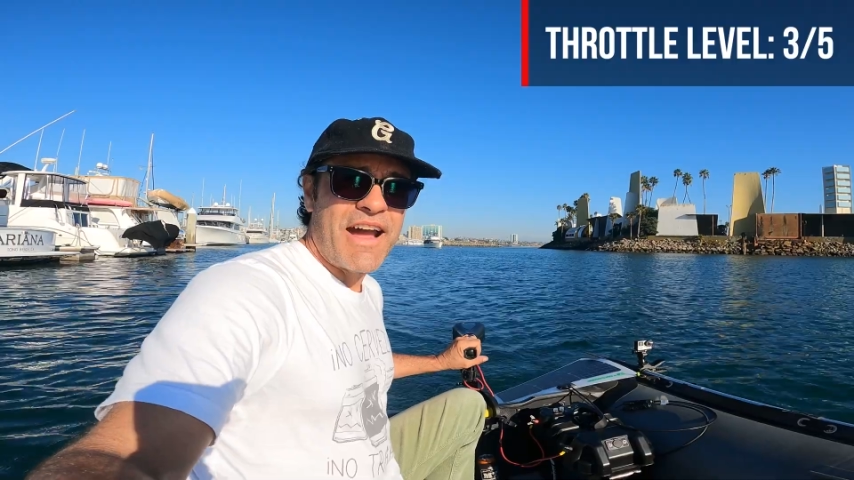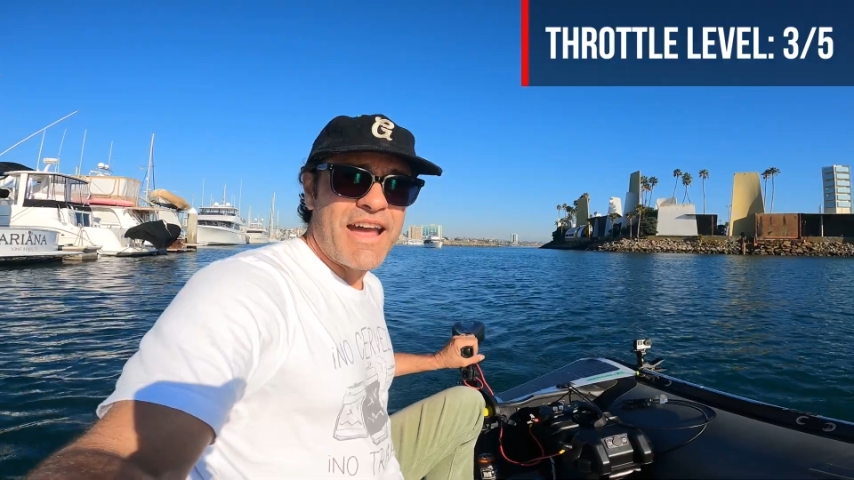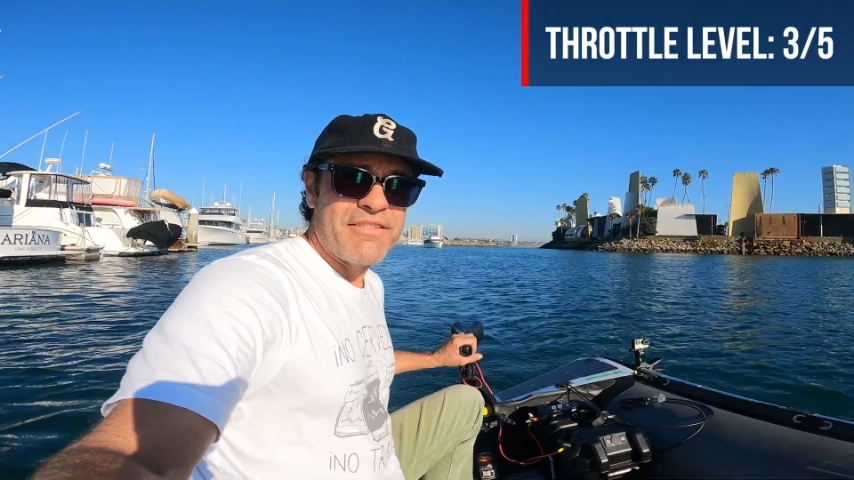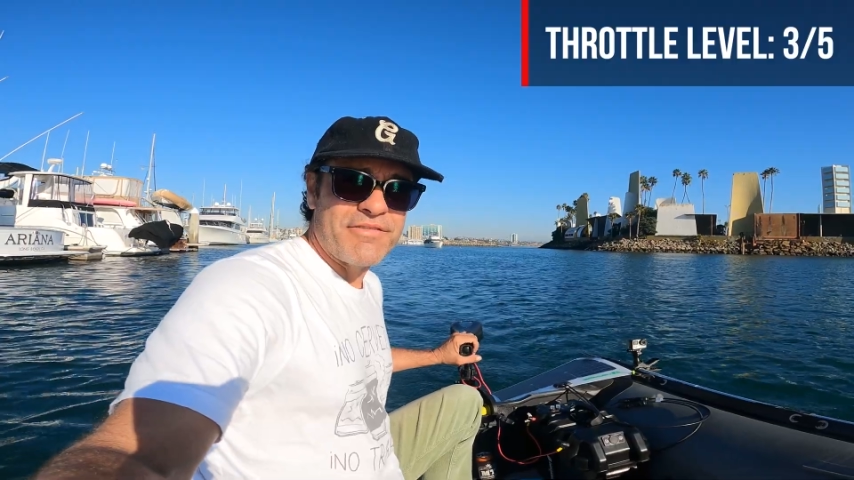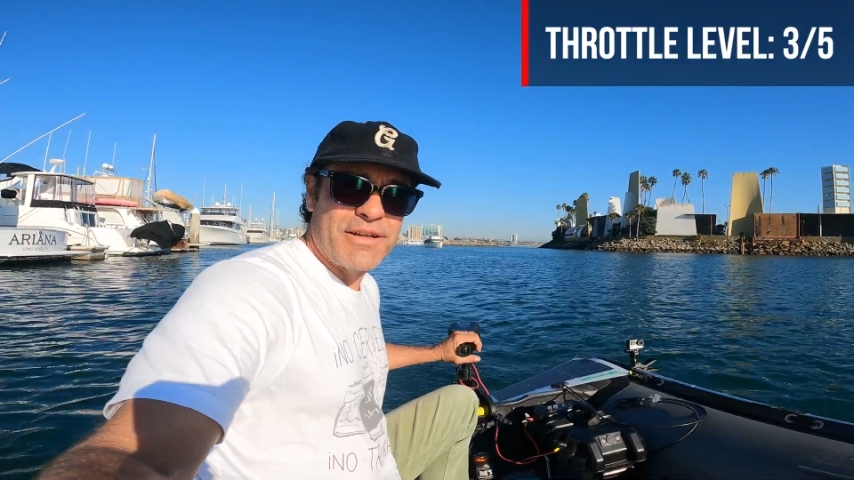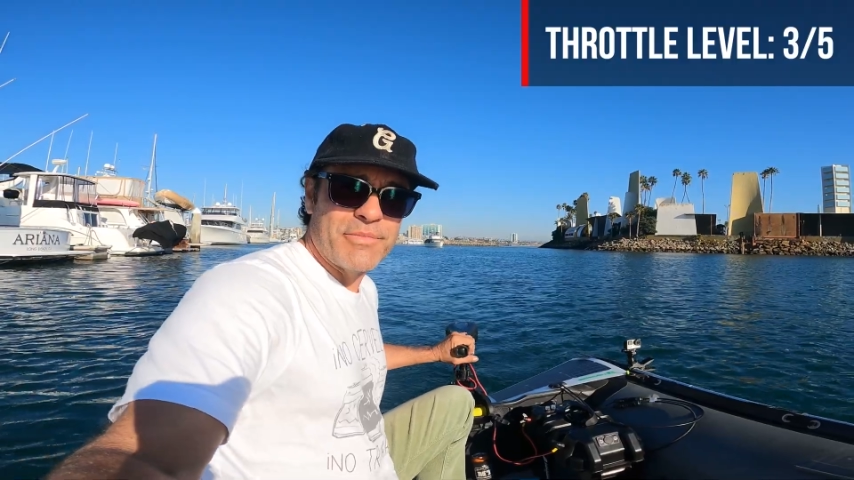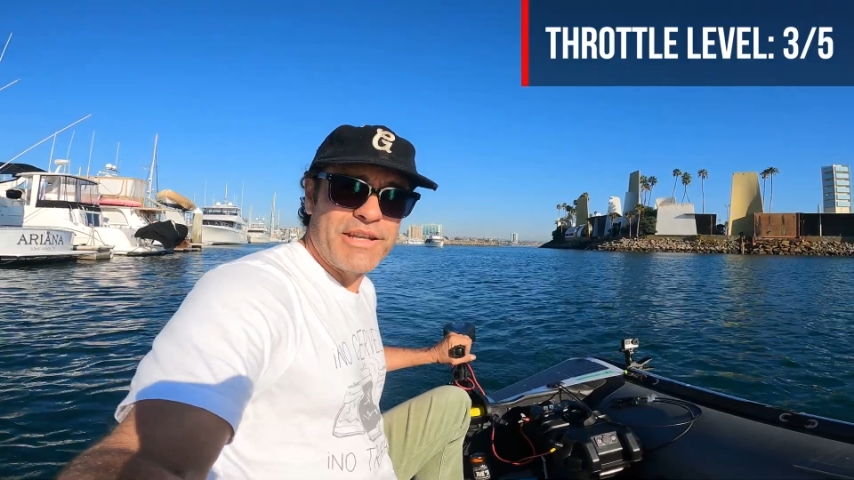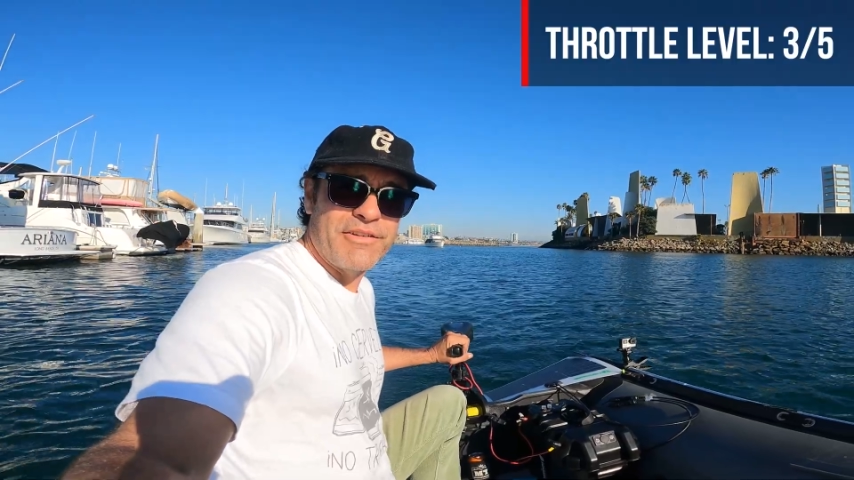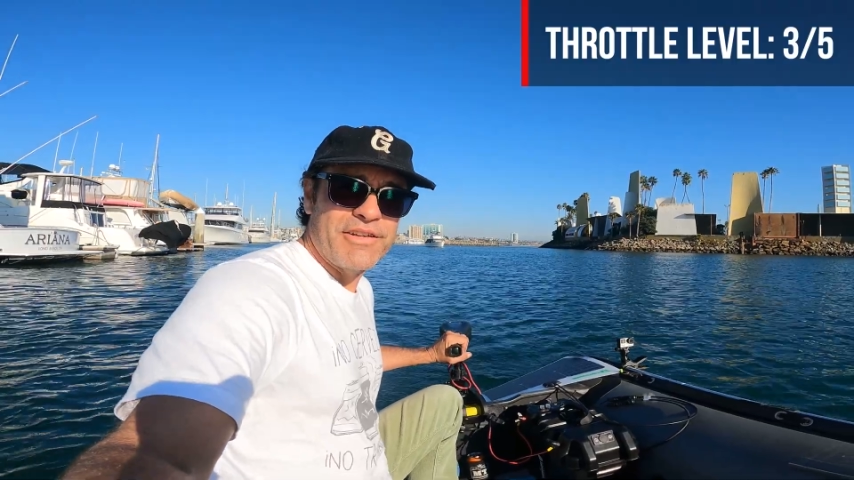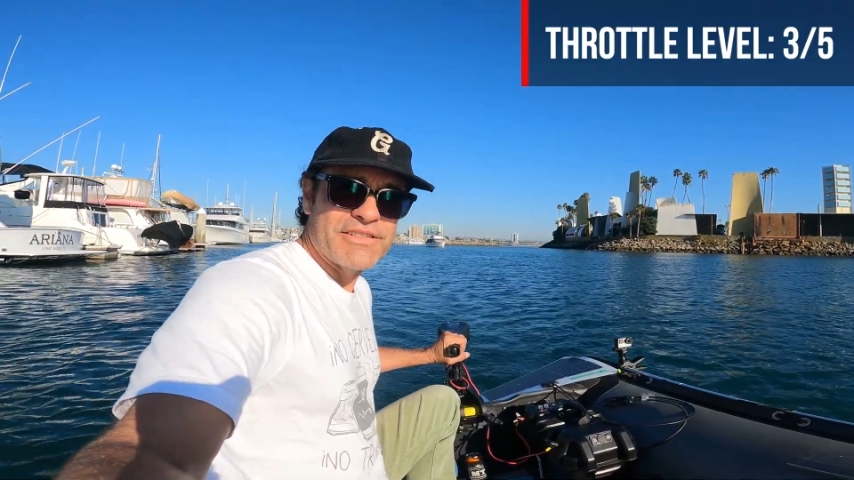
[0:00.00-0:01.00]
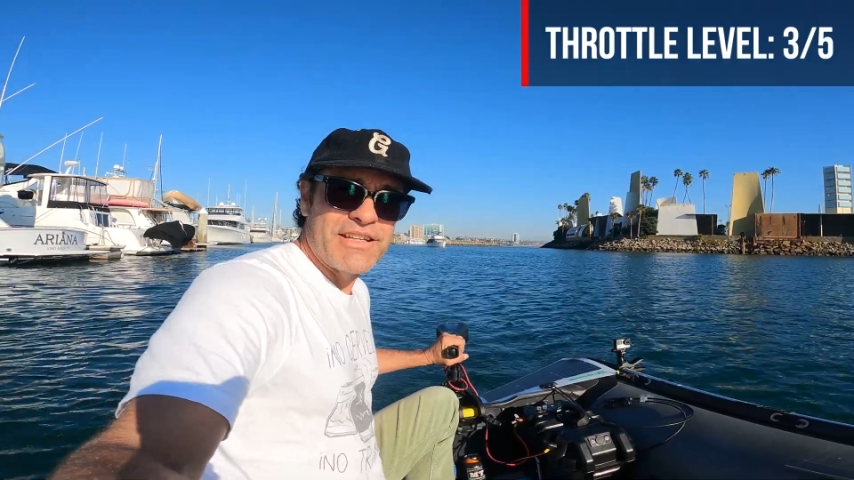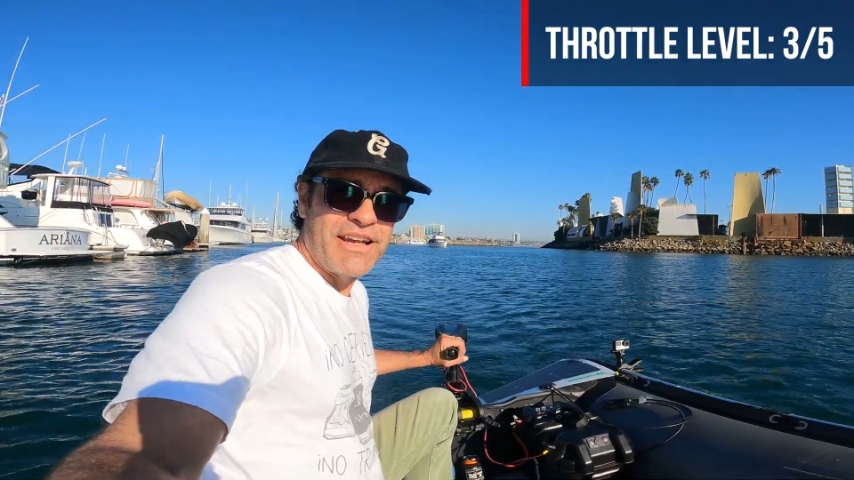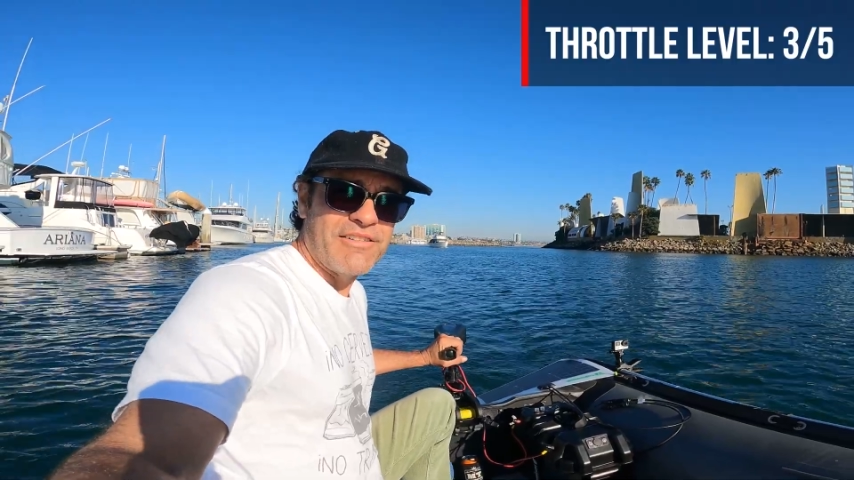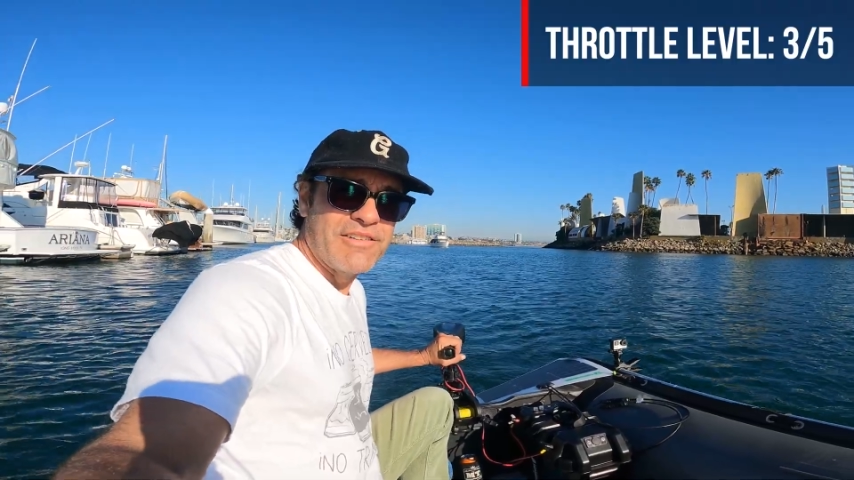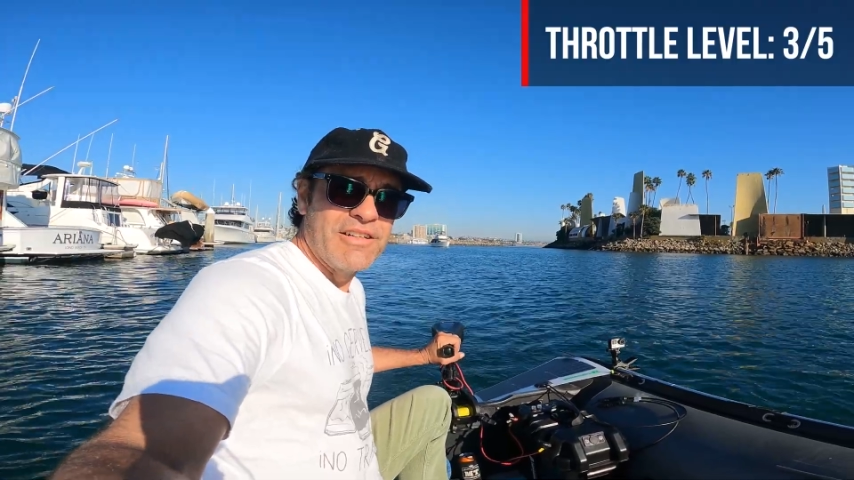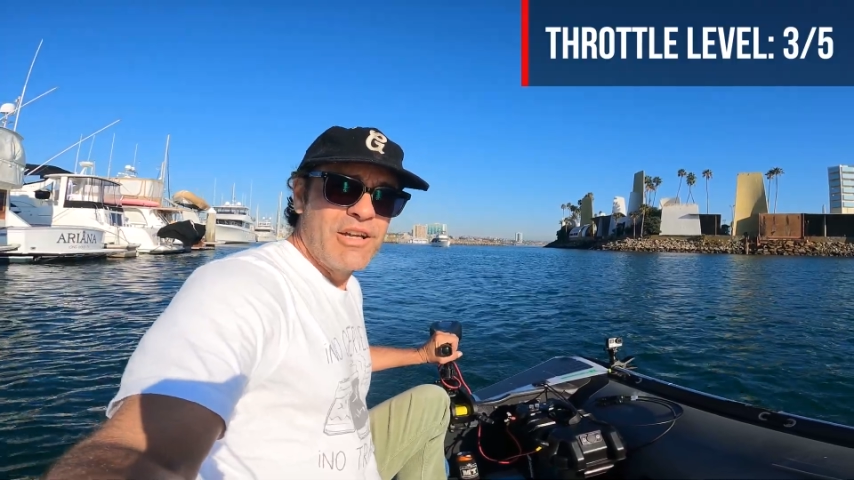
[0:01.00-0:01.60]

five. I'm curious now.